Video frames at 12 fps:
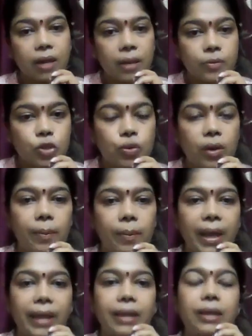comes to our
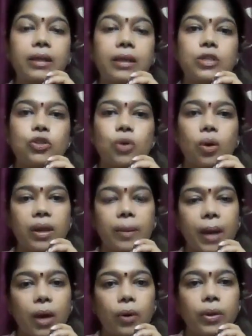mind, it is all
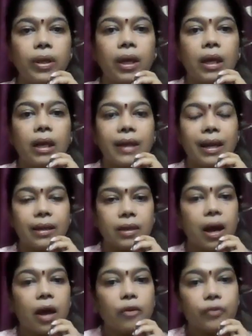about that
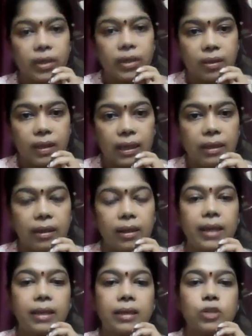carving thing.
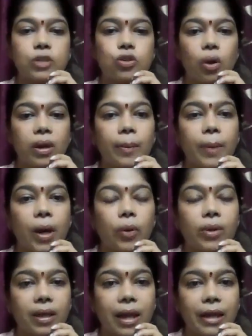Like it is all about
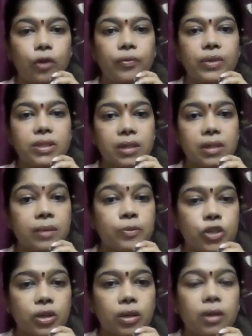a kind of a
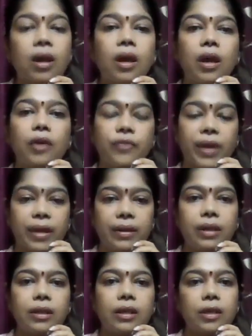sculpture
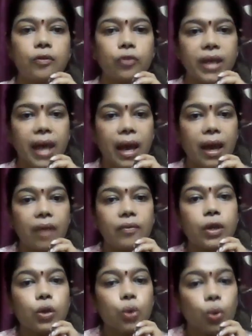wherein we have a
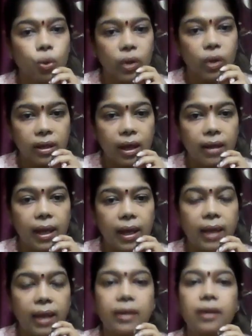dough in our
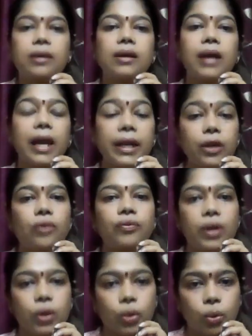hand, a kind of
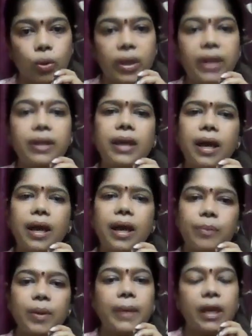a dough. It can
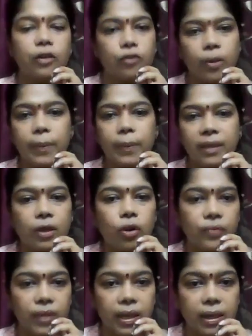be made from either
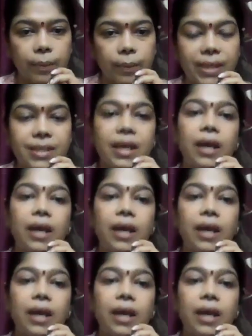of the elements,